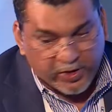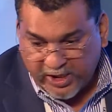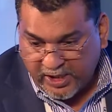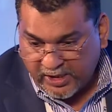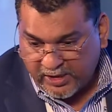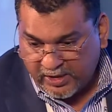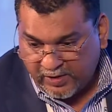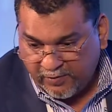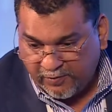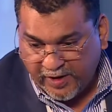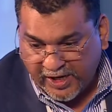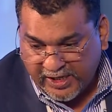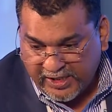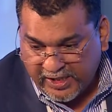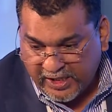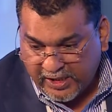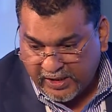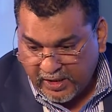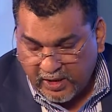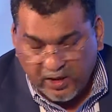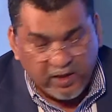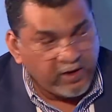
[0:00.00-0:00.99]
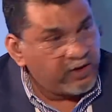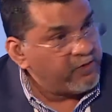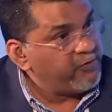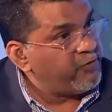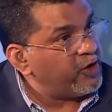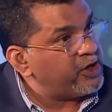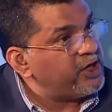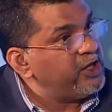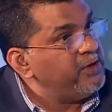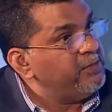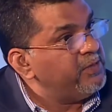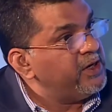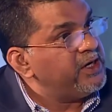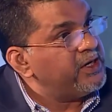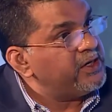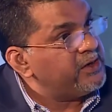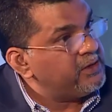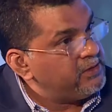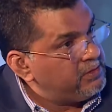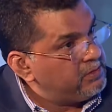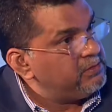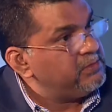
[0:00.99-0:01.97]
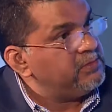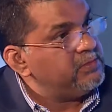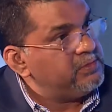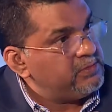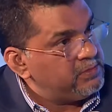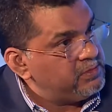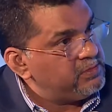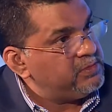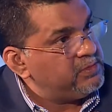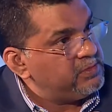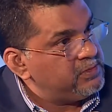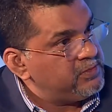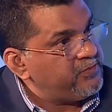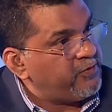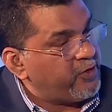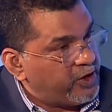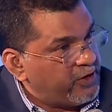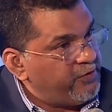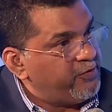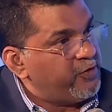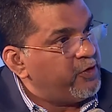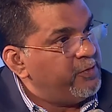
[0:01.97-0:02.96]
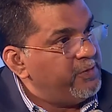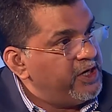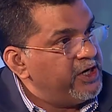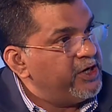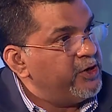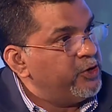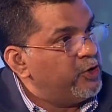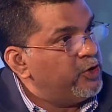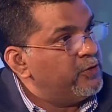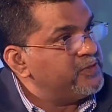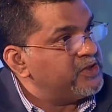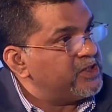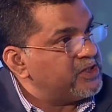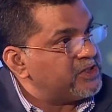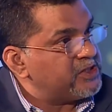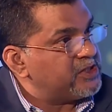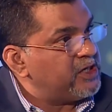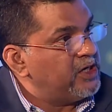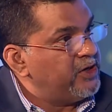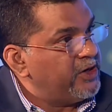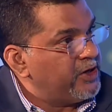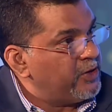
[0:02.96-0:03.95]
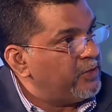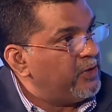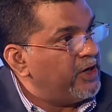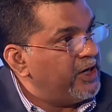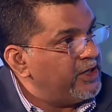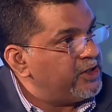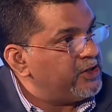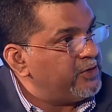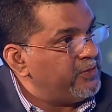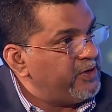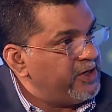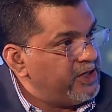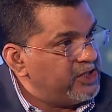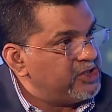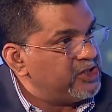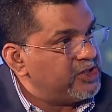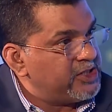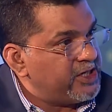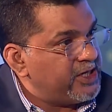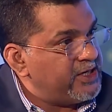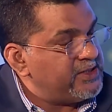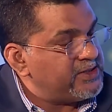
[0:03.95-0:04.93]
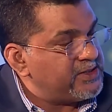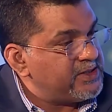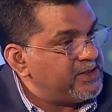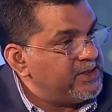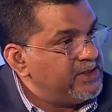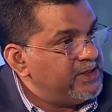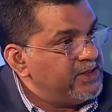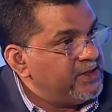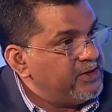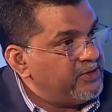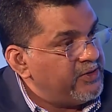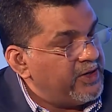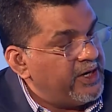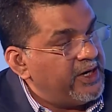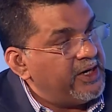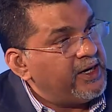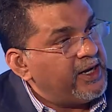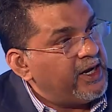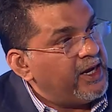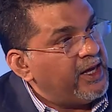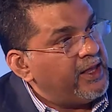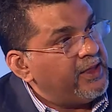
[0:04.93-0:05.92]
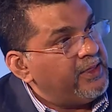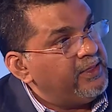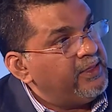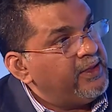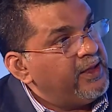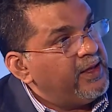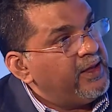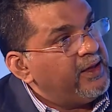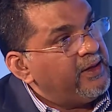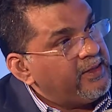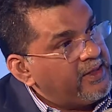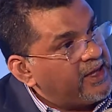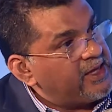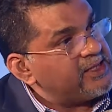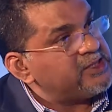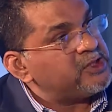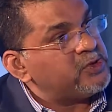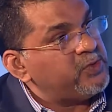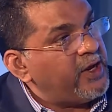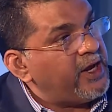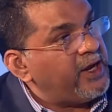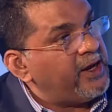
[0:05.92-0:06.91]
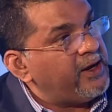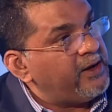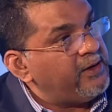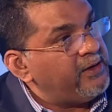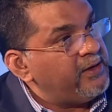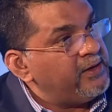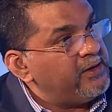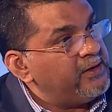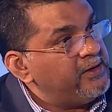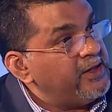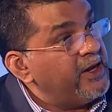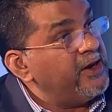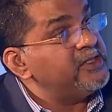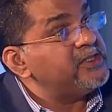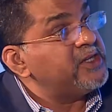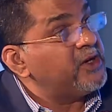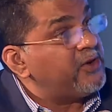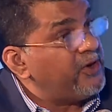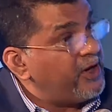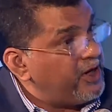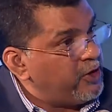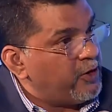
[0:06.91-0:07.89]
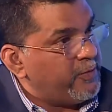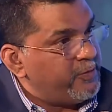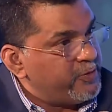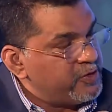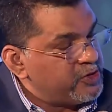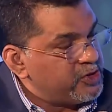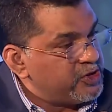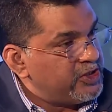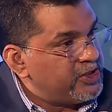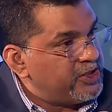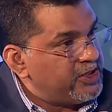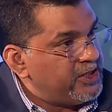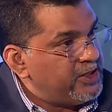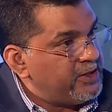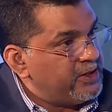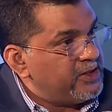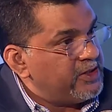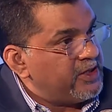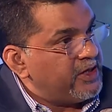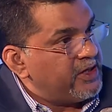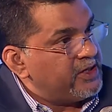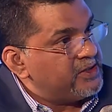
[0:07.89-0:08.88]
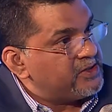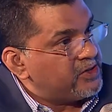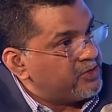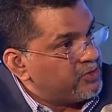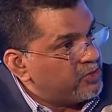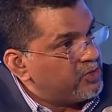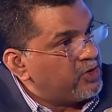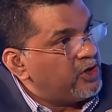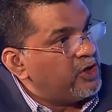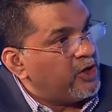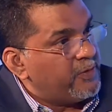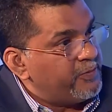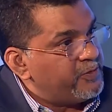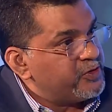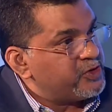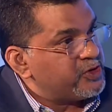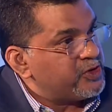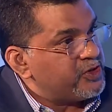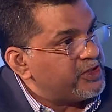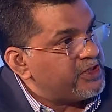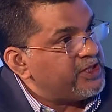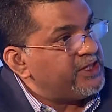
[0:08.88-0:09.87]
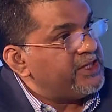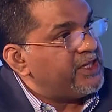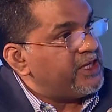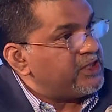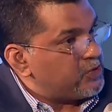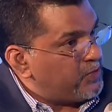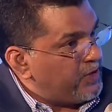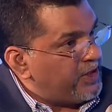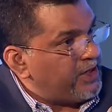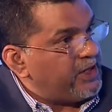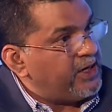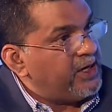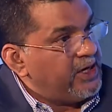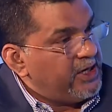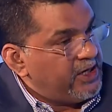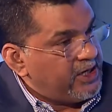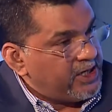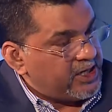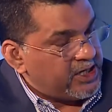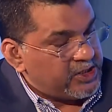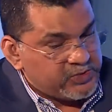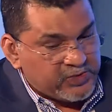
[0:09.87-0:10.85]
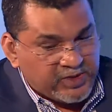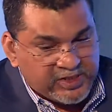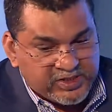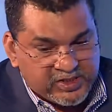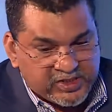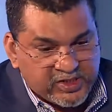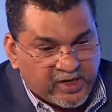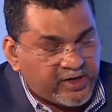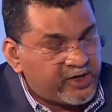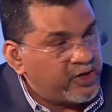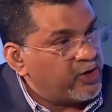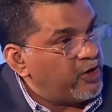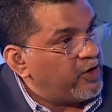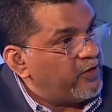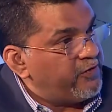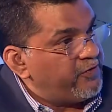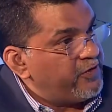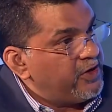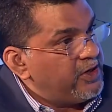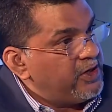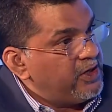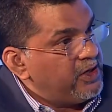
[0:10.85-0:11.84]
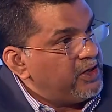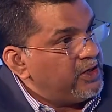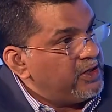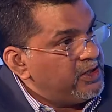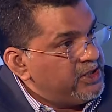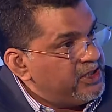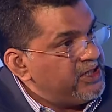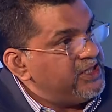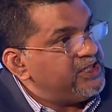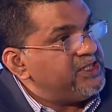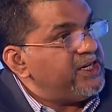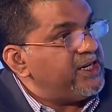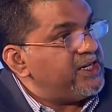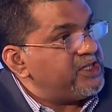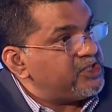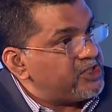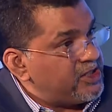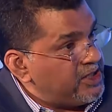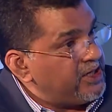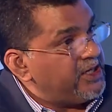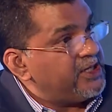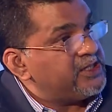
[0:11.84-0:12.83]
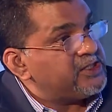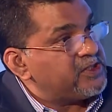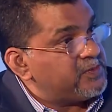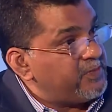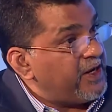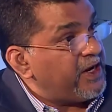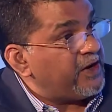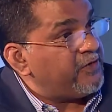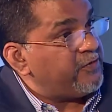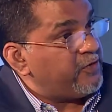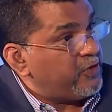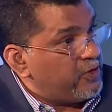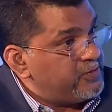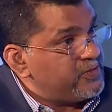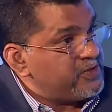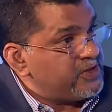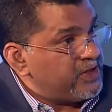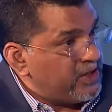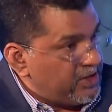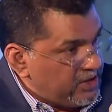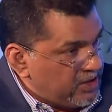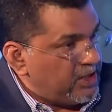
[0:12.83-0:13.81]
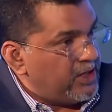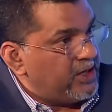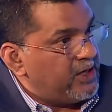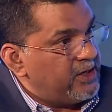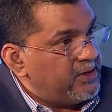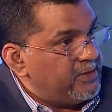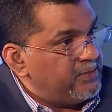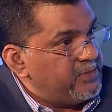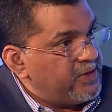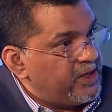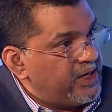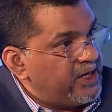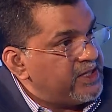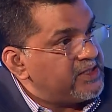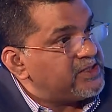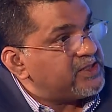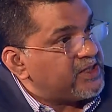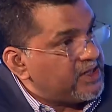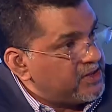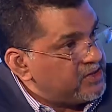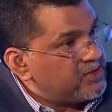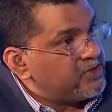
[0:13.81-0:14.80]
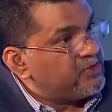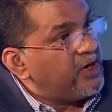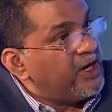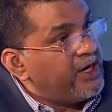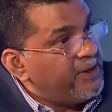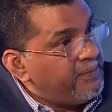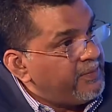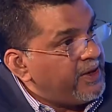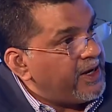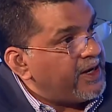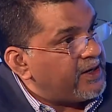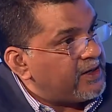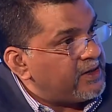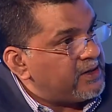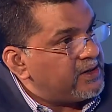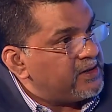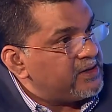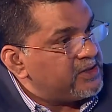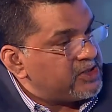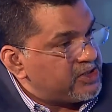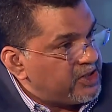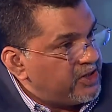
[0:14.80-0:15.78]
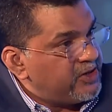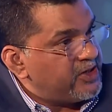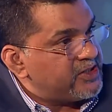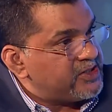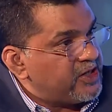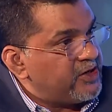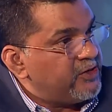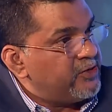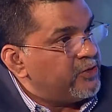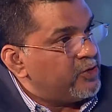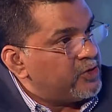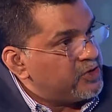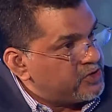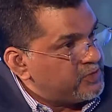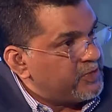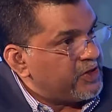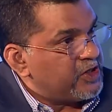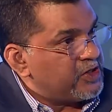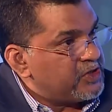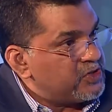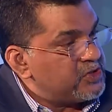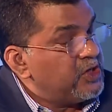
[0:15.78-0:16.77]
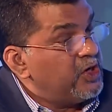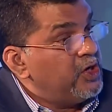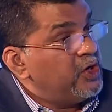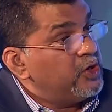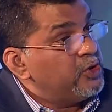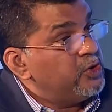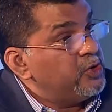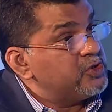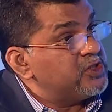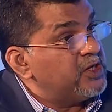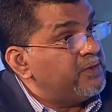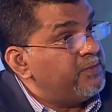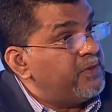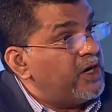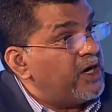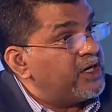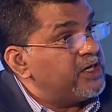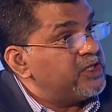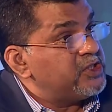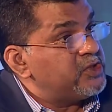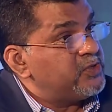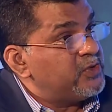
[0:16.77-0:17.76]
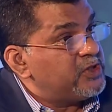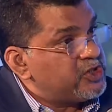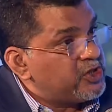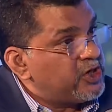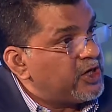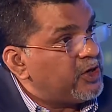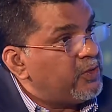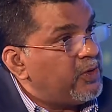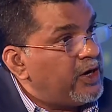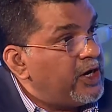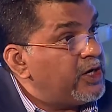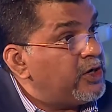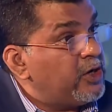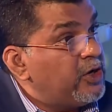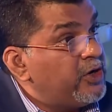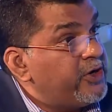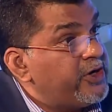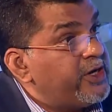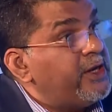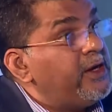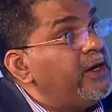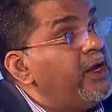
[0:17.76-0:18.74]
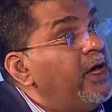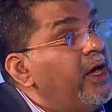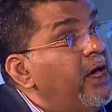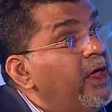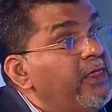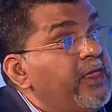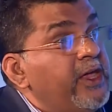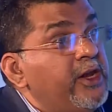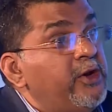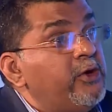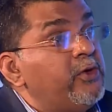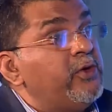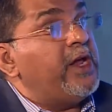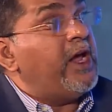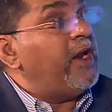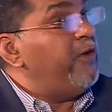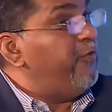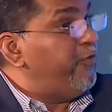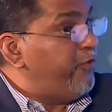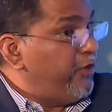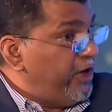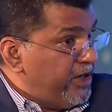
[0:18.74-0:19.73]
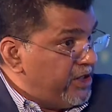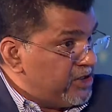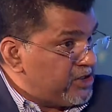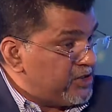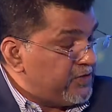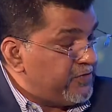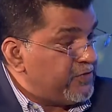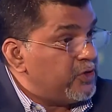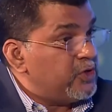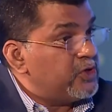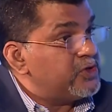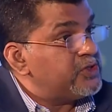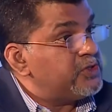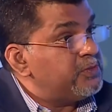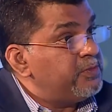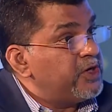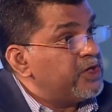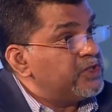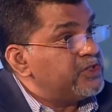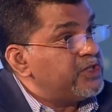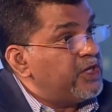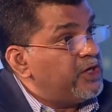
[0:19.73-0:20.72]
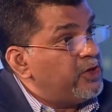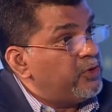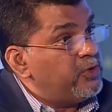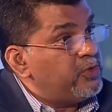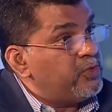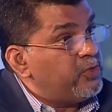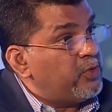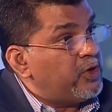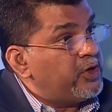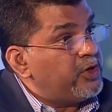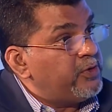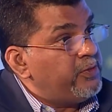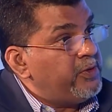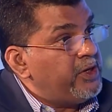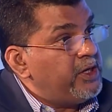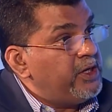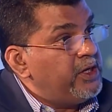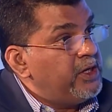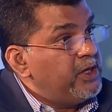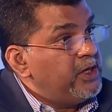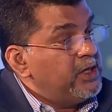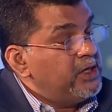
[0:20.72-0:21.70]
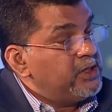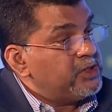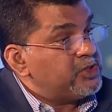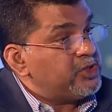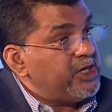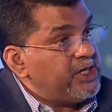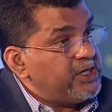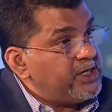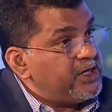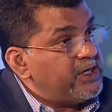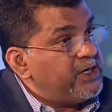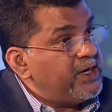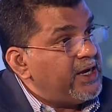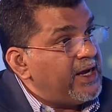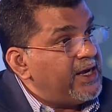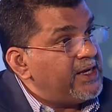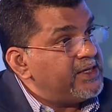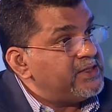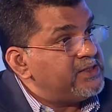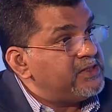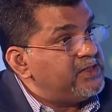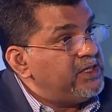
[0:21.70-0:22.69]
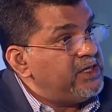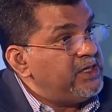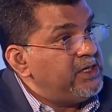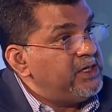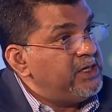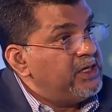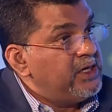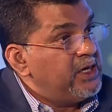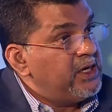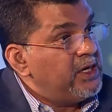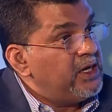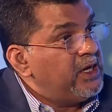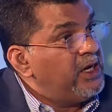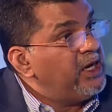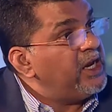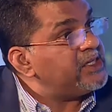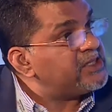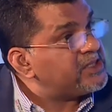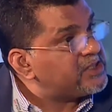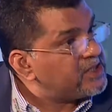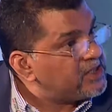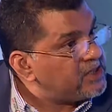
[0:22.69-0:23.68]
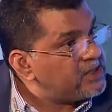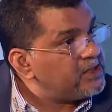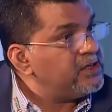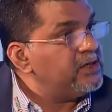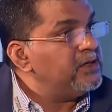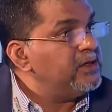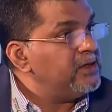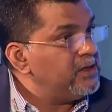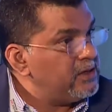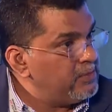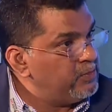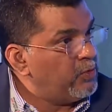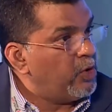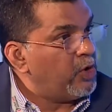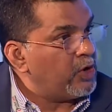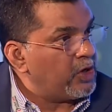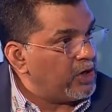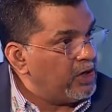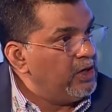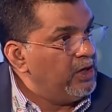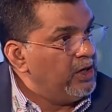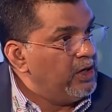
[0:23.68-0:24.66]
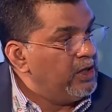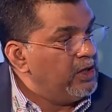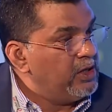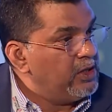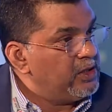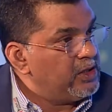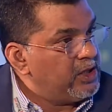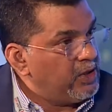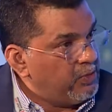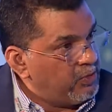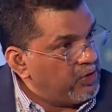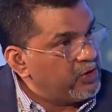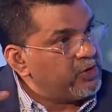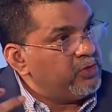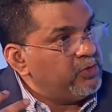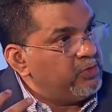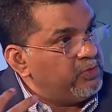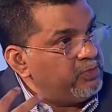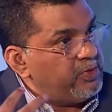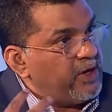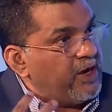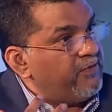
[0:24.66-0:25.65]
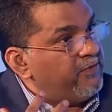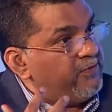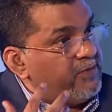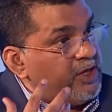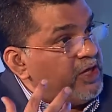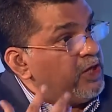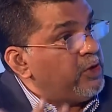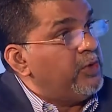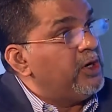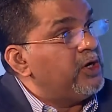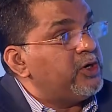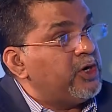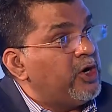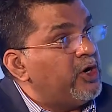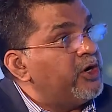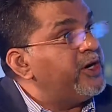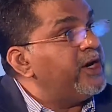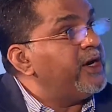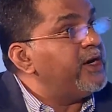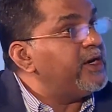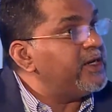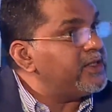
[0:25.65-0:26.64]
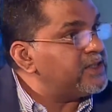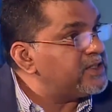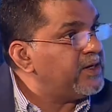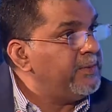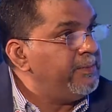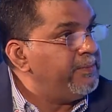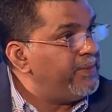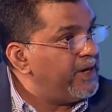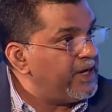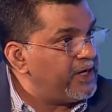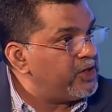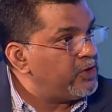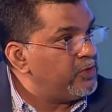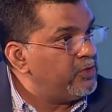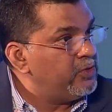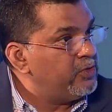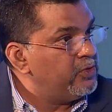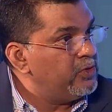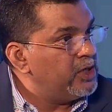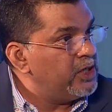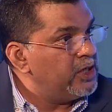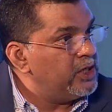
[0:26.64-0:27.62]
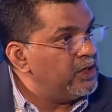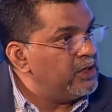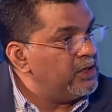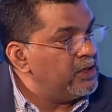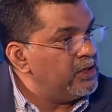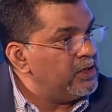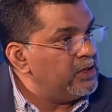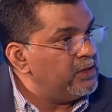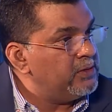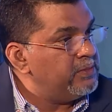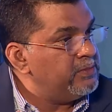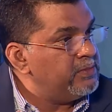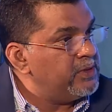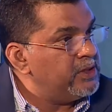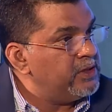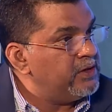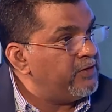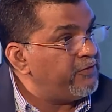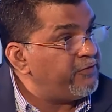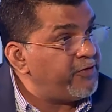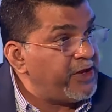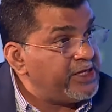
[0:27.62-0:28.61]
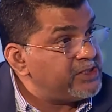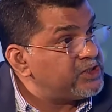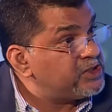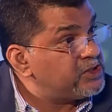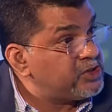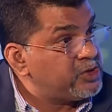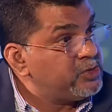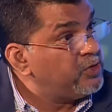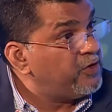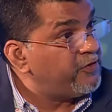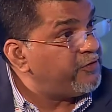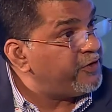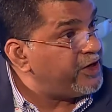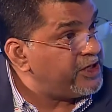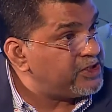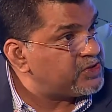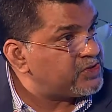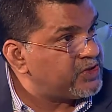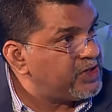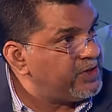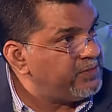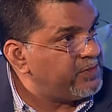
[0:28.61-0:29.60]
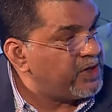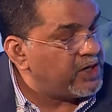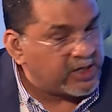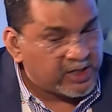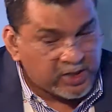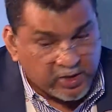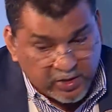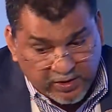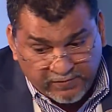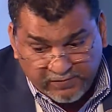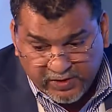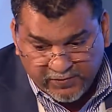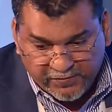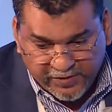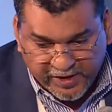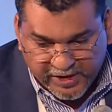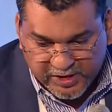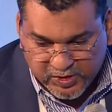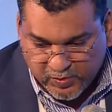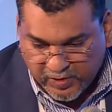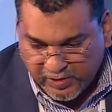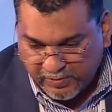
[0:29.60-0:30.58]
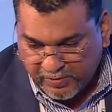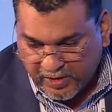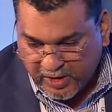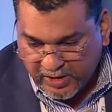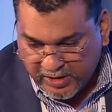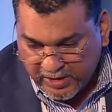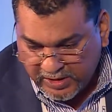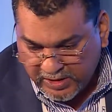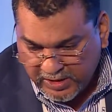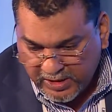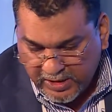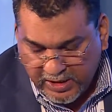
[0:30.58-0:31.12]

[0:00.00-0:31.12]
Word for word: that, the fact that 40 million, 44 million homes are still required to be digitized, right? And that's where there is a great opportunity. There is a rural opportunity. That's where, as we started off, DTH and HITS platforms, uh, HITS can really make serious inroads because those are markets which require content. They don't, and free dish, of course, because they don't want to be treated as the lesser mortal. They want to have equal content as compared to uh, uh, uh phase two or phase three market or even a phase one market.